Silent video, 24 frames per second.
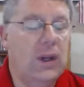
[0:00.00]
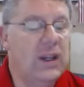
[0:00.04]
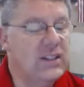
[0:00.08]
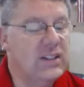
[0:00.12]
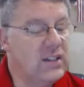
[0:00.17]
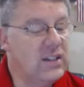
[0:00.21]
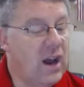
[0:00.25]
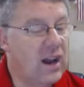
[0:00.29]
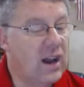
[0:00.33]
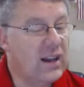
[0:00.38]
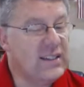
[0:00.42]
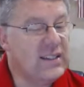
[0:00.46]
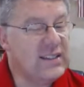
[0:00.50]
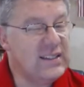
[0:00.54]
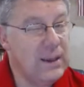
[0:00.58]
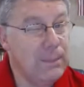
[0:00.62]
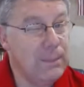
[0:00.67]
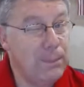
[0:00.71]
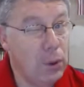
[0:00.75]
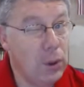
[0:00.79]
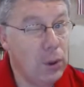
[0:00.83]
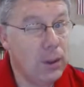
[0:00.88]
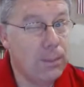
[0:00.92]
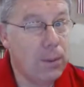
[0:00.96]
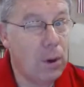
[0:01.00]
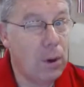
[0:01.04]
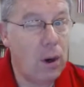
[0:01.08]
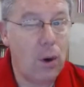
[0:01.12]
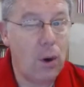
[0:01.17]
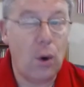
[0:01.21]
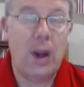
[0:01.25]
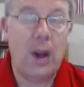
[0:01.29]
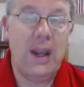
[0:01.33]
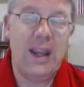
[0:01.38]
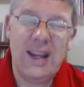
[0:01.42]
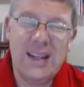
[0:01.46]
It's not a simple approach,
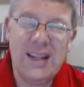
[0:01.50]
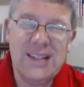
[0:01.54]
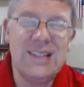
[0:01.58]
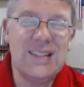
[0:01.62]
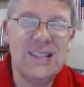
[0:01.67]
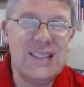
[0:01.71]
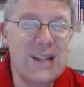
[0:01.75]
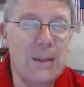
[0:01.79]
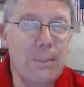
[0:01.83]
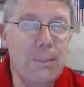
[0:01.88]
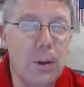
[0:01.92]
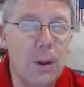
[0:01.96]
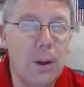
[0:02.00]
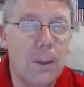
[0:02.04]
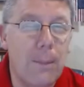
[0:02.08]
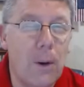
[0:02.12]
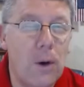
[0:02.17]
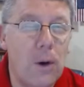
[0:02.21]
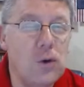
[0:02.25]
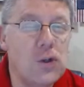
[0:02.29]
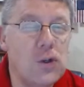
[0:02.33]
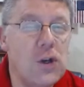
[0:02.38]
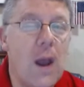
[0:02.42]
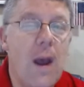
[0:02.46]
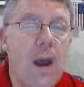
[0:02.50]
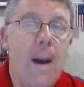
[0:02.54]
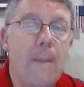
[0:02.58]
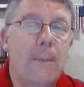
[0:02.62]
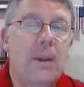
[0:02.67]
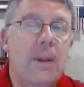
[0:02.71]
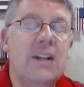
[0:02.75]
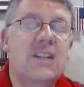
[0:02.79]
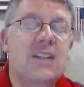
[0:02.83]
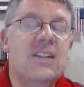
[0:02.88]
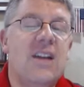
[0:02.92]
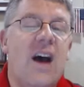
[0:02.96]
or it is a simple approach,
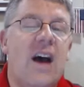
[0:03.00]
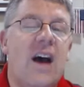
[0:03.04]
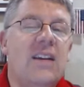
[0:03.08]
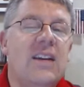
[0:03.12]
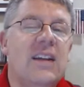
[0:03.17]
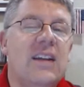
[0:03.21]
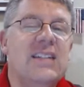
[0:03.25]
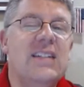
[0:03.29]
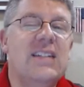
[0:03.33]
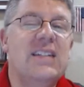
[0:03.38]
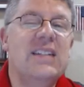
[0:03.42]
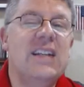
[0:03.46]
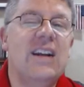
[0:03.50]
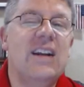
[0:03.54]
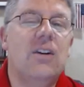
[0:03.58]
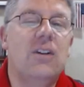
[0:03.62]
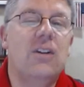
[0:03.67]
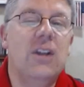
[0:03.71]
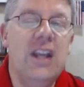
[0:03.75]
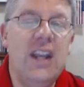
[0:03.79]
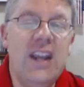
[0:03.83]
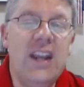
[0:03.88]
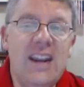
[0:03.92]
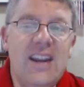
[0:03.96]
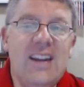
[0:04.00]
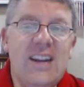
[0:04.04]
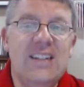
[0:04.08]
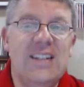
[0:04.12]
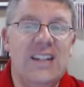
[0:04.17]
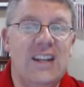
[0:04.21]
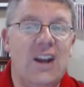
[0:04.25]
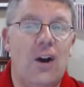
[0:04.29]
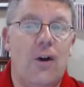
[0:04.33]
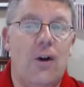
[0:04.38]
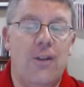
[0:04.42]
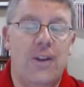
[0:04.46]
but it's not necessarily
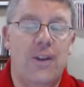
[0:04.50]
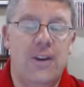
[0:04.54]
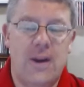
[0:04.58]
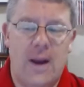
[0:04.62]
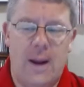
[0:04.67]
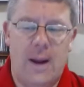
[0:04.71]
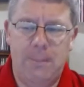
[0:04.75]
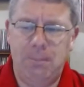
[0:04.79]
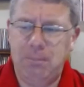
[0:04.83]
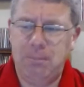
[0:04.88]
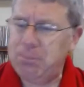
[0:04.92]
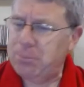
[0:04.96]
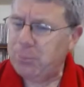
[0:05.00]
easy all the time.